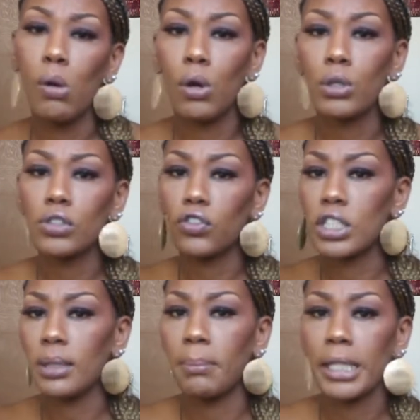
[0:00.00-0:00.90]
morals for
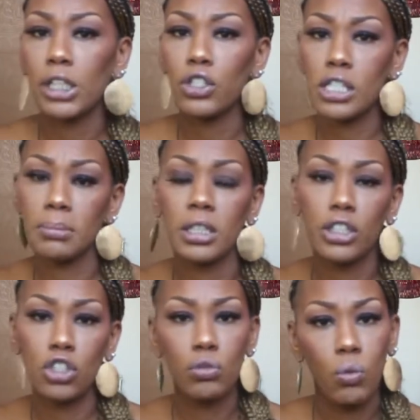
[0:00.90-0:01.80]
somebody or something
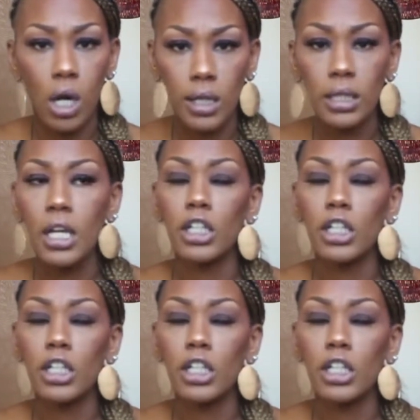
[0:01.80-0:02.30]
that you want.